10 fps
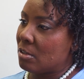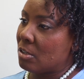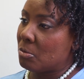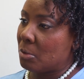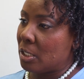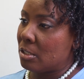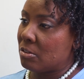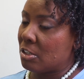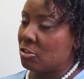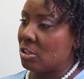as
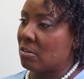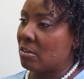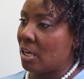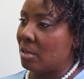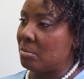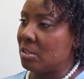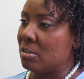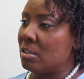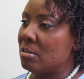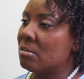well, such as
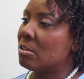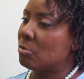diabetes,